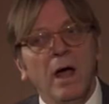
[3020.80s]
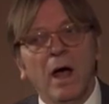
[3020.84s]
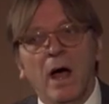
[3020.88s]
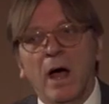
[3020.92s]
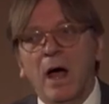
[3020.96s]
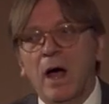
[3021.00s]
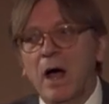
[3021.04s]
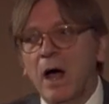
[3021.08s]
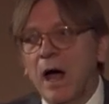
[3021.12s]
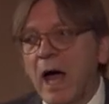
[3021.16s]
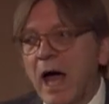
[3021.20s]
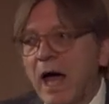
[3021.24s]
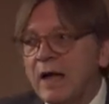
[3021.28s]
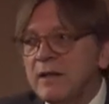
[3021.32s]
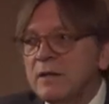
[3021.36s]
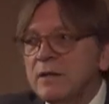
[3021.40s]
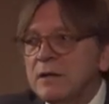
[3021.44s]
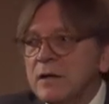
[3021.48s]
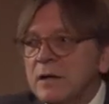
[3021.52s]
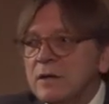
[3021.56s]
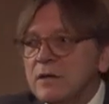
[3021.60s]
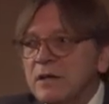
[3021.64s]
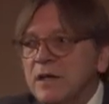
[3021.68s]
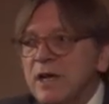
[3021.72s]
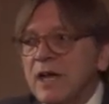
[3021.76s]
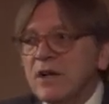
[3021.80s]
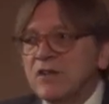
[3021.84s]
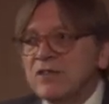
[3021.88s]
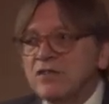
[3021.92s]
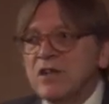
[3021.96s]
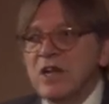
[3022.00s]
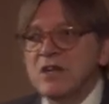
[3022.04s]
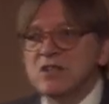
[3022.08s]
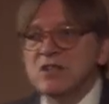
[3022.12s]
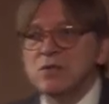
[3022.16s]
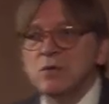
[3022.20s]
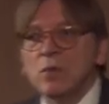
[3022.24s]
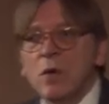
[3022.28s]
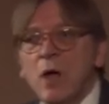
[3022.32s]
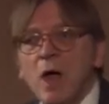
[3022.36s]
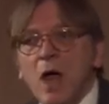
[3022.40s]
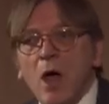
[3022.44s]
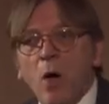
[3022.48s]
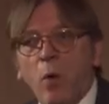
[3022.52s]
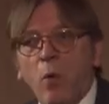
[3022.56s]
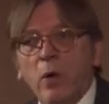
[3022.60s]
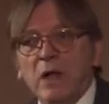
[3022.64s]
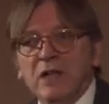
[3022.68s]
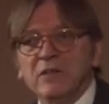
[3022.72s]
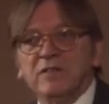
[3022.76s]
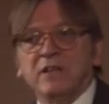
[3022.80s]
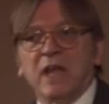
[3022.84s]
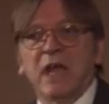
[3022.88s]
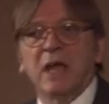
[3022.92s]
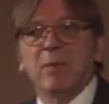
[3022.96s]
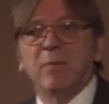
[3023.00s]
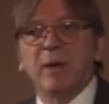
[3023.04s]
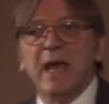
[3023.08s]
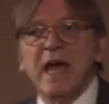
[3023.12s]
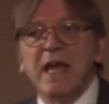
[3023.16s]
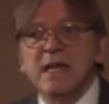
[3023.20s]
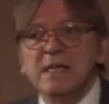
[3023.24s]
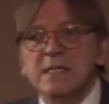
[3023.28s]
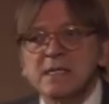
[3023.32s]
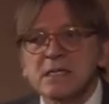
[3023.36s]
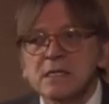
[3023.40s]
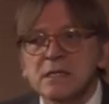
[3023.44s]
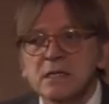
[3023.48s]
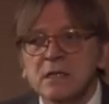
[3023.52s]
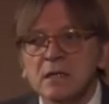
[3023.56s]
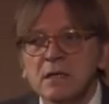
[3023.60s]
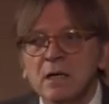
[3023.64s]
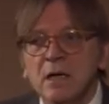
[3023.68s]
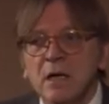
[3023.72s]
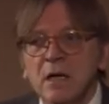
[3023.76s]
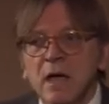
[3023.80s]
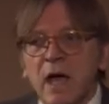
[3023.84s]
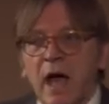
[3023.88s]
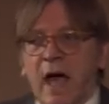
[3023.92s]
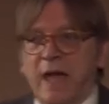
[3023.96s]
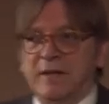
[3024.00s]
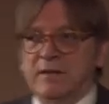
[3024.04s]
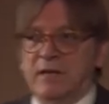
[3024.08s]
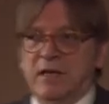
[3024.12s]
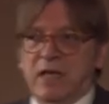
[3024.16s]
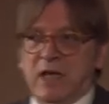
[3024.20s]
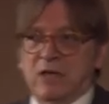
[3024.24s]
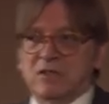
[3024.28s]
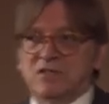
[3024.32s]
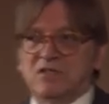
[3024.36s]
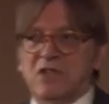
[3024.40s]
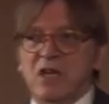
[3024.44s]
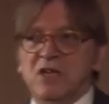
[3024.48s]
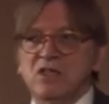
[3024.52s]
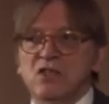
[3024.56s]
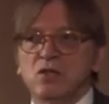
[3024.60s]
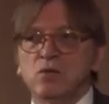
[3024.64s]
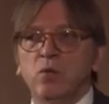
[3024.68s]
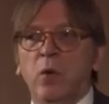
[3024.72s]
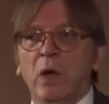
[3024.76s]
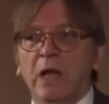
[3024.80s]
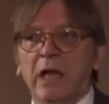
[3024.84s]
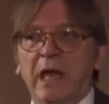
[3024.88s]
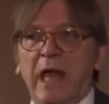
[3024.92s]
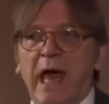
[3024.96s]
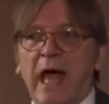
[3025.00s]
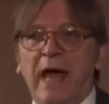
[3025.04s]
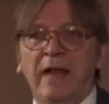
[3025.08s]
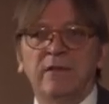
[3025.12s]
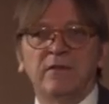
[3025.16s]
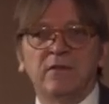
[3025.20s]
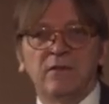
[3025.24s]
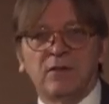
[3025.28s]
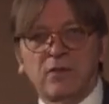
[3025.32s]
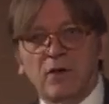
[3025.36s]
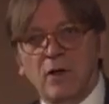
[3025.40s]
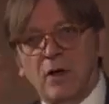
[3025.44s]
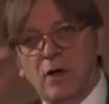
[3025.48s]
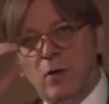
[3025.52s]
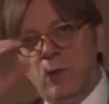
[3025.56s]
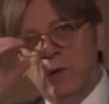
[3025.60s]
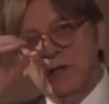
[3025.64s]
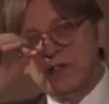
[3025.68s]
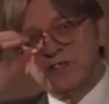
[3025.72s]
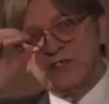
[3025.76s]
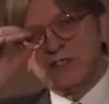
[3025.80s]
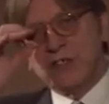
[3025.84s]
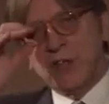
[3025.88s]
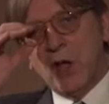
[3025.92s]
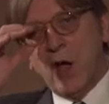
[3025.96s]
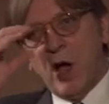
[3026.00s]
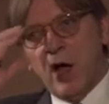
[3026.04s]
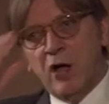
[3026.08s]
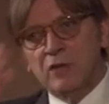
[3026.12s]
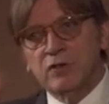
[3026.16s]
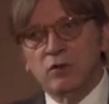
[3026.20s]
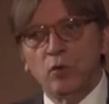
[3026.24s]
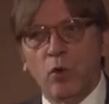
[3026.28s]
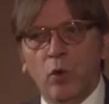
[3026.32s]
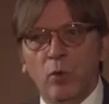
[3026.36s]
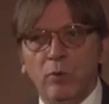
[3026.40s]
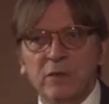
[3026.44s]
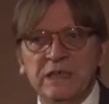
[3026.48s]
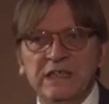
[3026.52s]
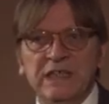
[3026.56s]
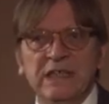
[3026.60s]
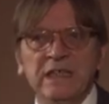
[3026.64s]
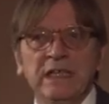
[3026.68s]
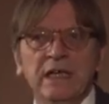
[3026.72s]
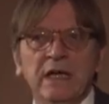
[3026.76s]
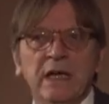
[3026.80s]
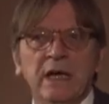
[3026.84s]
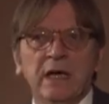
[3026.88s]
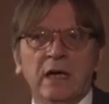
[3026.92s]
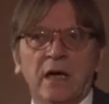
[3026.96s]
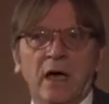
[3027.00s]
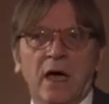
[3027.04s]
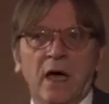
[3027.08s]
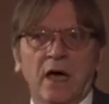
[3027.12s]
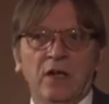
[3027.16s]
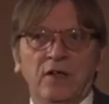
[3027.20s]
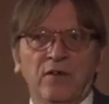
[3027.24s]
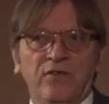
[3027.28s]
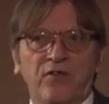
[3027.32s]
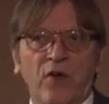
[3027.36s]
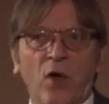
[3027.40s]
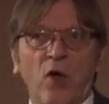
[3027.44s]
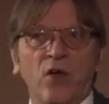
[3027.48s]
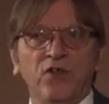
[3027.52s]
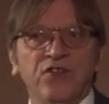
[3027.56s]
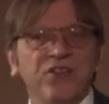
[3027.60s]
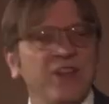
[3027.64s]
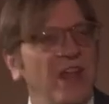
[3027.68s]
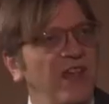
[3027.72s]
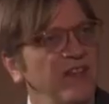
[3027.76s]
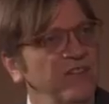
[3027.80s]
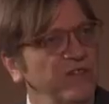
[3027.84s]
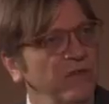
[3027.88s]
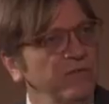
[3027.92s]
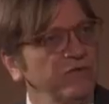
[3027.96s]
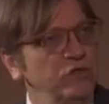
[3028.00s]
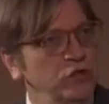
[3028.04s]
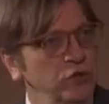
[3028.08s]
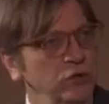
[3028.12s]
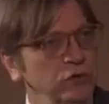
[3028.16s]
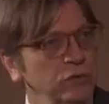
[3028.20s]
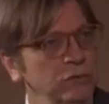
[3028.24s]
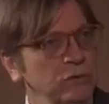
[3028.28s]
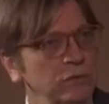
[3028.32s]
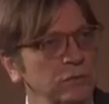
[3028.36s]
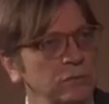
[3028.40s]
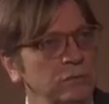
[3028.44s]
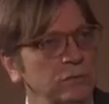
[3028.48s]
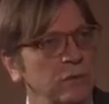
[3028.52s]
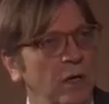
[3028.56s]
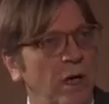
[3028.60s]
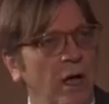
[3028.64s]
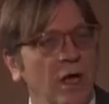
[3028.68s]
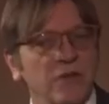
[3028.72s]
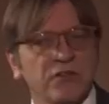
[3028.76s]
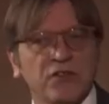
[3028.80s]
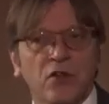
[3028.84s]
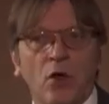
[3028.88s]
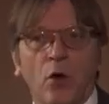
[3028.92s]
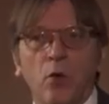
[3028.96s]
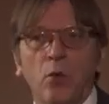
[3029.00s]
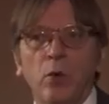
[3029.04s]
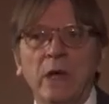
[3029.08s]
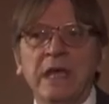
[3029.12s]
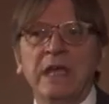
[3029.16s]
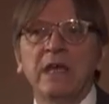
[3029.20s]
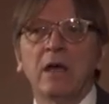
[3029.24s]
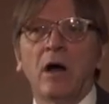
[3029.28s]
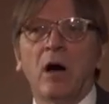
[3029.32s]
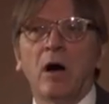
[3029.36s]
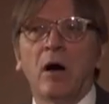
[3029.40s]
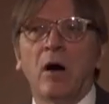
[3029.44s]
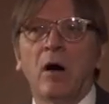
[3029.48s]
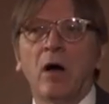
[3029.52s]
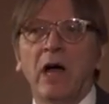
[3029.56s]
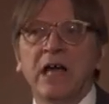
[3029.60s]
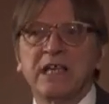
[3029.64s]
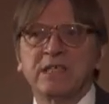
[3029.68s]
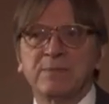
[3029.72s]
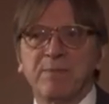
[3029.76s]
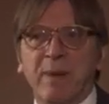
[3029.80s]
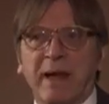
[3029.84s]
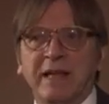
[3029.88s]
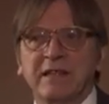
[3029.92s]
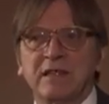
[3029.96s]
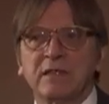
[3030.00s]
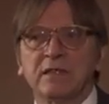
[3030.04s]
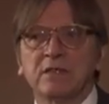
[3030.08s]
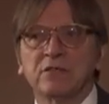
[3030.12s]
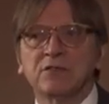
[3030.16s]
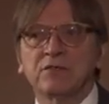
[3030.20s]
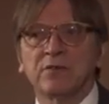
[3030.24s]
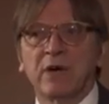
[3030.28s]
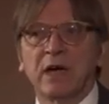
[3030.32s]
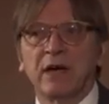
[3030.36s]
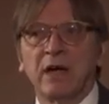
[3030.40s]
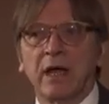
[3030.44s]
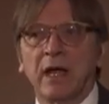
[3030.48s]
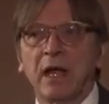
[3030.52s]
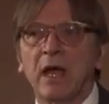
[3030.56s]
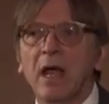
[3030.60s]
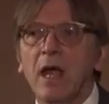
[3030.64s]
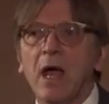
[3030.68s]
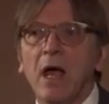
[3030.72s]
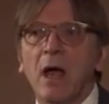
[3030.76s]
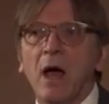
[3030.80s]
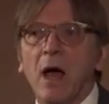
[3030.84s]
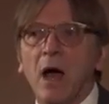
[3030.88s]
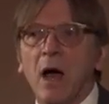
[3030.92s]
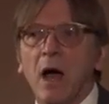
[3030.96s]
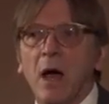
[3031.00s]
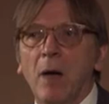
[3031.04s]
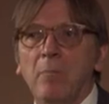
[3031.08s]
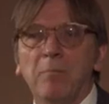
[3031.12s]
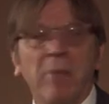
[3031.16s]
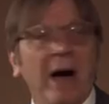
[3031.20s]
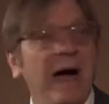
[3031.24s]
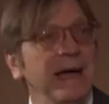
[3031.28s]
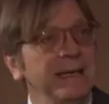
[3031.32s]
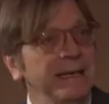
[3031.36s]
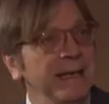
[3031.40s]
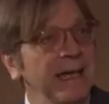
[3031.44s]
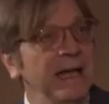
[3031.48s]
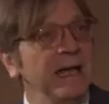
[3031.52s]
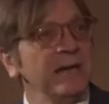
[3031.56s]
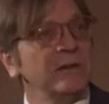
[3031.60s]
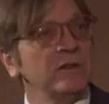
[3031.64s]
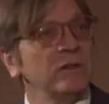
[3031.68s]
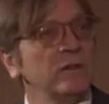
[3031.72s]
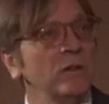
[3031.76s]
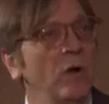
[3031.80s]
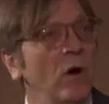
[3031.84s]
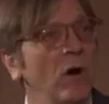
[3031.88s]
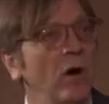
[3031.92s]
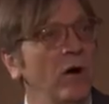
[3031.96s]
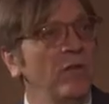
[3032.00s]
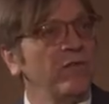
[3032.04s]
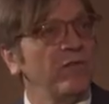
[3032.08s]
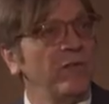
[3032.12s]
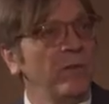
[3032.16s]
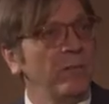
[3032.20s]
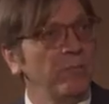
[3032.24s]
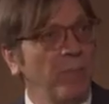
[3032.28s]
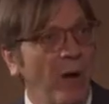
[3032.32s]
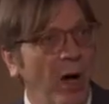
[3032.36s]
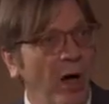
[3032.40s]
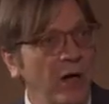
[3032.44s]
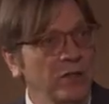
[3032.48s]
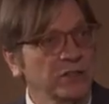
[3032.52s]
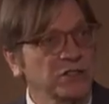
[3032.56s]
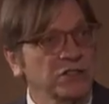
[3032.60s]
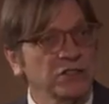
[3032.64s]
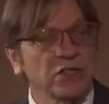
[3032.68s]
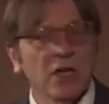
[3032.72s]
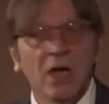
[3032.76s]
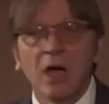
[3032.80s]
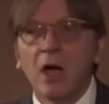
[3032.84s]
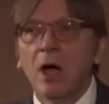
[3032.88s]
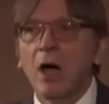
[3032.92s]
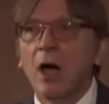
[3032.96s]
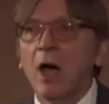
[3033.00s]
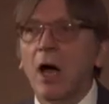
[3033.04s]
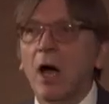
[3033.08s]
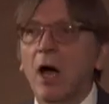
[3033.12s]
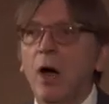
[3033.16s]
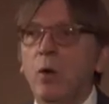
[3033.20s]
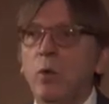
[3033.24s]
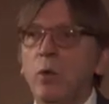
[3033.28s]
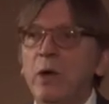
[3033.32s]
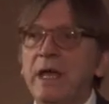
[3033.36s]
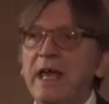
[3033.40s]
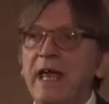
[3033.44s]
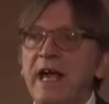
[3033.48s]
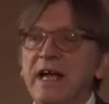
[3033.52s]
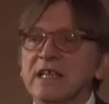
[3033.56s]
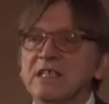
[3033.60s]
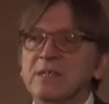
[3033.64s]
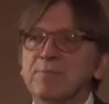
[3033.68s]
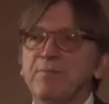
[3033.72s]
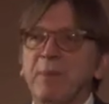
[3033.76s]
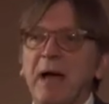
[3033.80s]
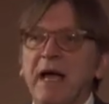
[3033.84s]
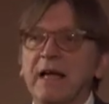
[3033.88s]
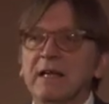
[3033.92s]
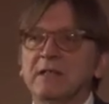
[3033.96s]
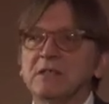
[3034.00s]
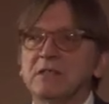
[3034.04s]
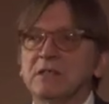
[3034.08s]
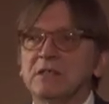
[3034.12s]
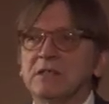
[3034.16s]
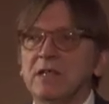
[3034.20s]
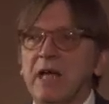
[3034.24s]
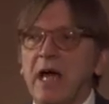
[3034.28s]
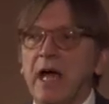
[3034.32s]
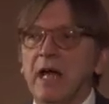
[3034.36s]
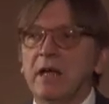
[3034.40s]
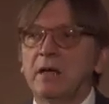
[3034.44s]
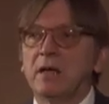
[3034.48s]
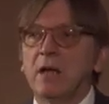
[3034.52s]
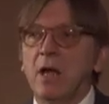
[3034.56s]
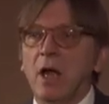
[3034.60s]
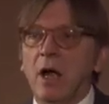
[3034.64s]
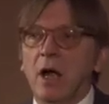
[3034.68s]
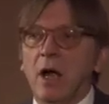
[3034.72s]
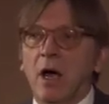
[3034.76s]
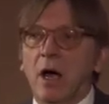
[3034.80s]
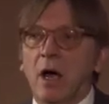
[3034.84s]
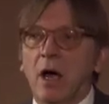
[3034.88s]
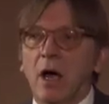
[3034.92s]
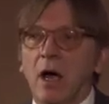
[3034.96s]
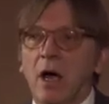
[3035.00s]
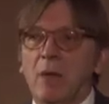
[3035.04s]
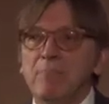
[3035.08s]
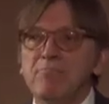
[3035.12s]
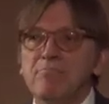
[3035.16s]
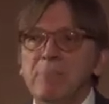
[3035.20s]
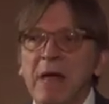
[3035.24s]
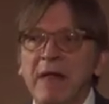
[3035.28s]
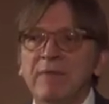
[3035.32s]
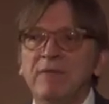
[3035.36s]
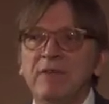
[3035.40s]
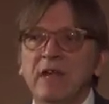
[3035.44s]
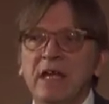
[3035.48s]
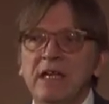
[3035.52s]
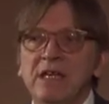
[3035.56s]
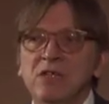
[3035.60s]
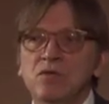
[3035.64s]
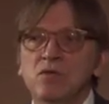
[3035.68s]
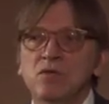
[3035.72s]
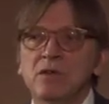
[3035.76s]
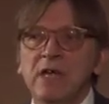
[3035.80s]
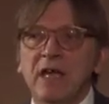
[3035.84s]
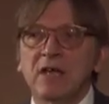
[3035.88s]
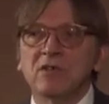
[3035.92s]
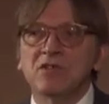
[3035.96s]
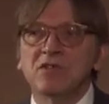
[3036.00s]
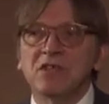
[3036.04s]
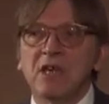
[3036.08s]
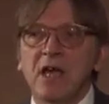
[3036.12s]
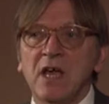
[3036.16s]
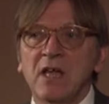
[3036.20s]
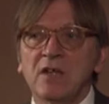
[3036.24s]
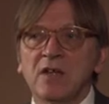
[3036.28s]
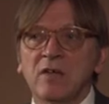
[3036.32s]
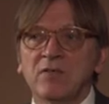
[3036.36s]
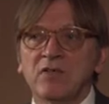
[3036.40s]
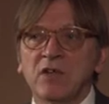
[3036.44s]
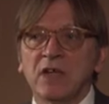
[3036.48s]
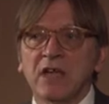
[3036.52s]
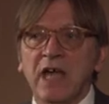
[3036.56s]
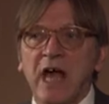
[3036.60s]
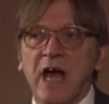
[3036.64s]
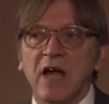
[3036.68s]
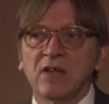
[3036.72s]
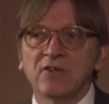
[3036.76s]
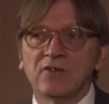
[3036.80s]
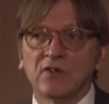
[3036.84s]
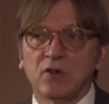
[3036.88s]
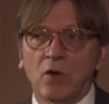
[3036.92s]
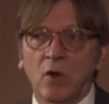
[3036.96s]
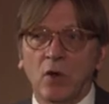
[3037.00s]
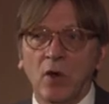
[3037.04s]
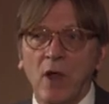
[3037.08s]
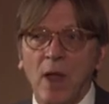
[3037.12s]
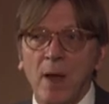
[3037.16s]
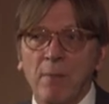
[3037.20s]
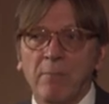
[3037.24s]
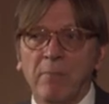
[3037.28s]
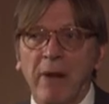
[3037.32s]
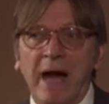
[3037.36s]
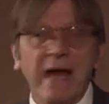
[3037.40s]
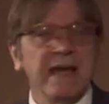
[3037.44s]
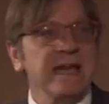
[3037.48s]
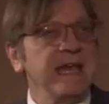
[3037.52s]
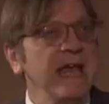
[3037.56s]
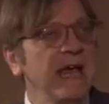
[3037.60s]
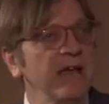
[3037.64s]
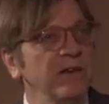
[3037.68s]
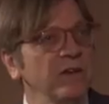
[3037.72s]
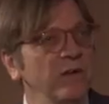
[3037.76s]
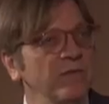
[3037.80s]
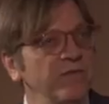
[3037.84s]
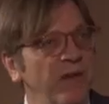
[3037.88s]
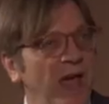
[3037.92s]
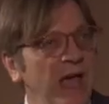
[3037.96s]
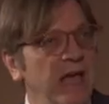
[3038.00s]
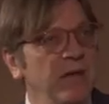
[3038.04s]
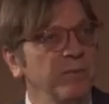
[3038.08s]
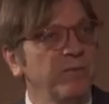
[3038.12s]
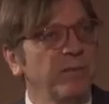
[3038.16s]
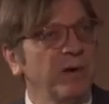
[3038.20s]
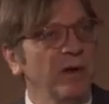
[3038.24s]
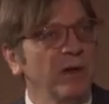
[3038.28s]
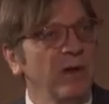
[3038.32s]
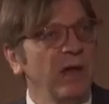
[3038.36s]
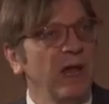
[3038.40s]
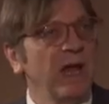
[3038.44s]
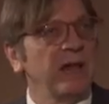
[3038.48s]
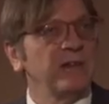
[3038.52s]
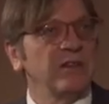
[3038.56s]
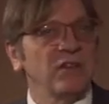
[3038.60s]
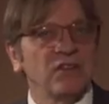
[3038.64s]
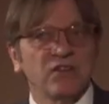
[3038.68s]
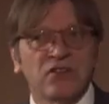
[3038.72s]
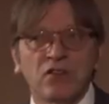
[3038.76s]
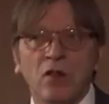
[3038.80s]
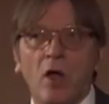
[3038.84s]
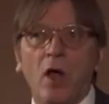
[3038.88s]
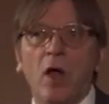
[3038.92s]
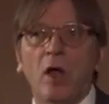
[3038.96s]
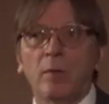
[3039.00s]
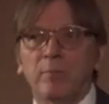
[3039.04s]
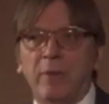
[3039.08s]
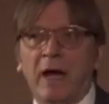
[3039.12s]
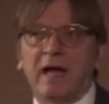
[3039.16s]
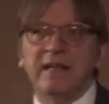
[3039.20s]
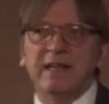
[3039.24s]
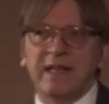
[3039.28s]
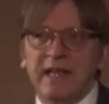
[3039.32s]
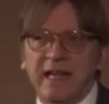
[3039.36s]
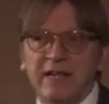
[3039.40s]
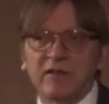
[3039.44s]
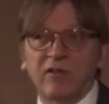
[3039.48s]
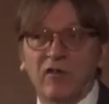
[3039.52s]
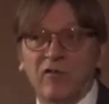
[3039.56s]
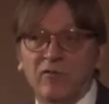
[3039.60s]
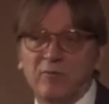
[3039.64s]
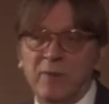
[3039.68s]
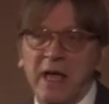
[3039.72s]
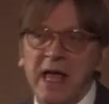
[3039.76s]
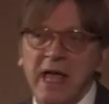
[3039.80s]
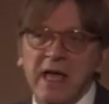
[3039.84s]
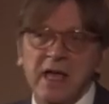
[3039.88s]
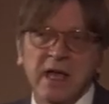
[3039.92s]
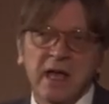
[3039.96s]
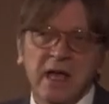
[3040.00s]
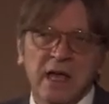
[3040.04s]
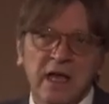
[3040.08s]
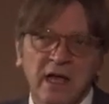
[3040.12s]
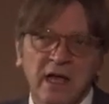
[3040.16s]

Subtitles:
And the negotiation will take place. And the negotiation will start normally the first days of June. So we are expecting the triggering by the end of March. We expect then a mandate to negotiate of the Council by the end of April and the start by the end of May,